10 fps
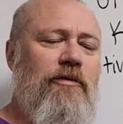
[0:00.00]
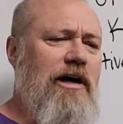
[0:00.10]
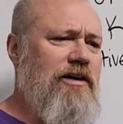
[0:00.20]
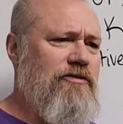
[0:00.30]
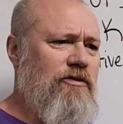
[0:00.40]
When
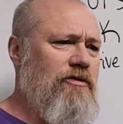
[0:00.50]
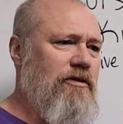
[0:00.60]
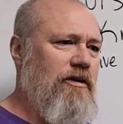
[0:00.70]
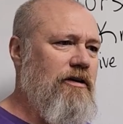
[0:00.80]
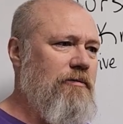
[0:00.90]

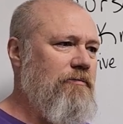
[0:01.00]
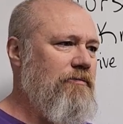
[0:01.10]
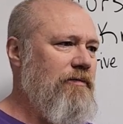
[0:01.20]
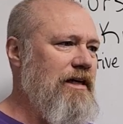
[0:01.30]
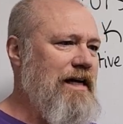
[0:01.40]
Oscar,
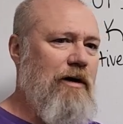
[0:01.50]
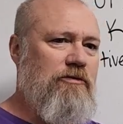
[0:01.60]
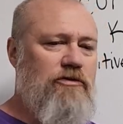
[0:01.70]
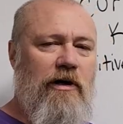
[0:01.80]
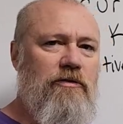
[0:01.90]
um, the
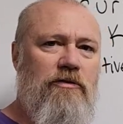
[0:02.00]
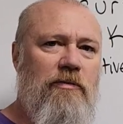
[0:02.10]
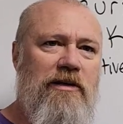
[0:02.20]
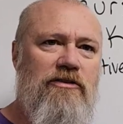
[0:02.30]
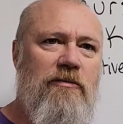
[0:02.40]
was trying to
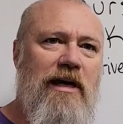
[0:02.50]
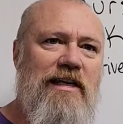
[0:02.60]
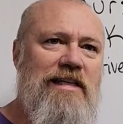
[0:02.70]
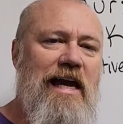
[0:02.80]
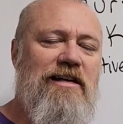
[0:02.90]
explain some
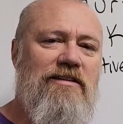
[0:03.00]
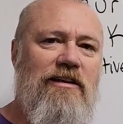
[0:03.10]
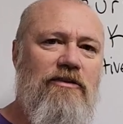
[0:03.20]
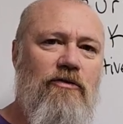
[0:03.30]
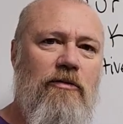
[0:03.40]
kind of tax
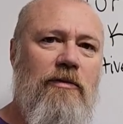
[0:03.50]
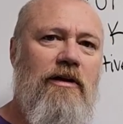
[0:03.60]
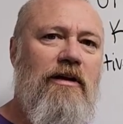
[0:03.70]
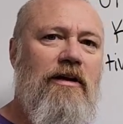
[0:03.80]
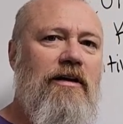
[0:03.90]
thing to
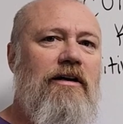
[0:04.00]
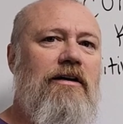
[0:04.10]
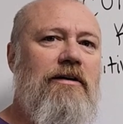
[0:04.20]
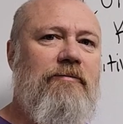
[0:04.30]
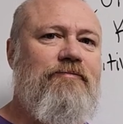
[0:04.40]
him,
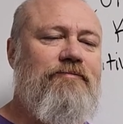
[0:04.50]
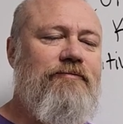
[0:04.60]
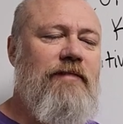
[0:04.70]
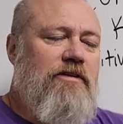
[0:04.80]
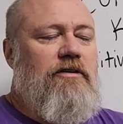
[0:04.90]
um,
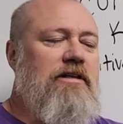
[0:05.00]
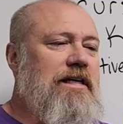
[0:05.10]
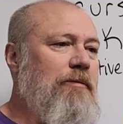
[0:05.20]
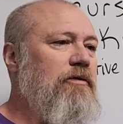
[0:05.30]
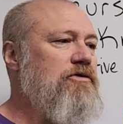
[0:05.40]
this is a good
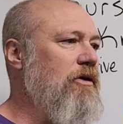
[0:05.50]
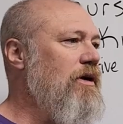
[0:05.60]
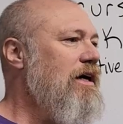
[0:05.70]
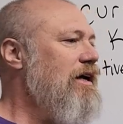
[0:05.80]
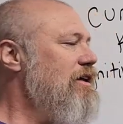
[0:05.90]
example.
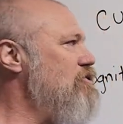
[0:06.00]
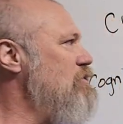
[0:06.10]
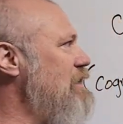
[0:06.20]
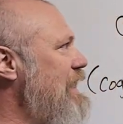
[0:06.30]
So this was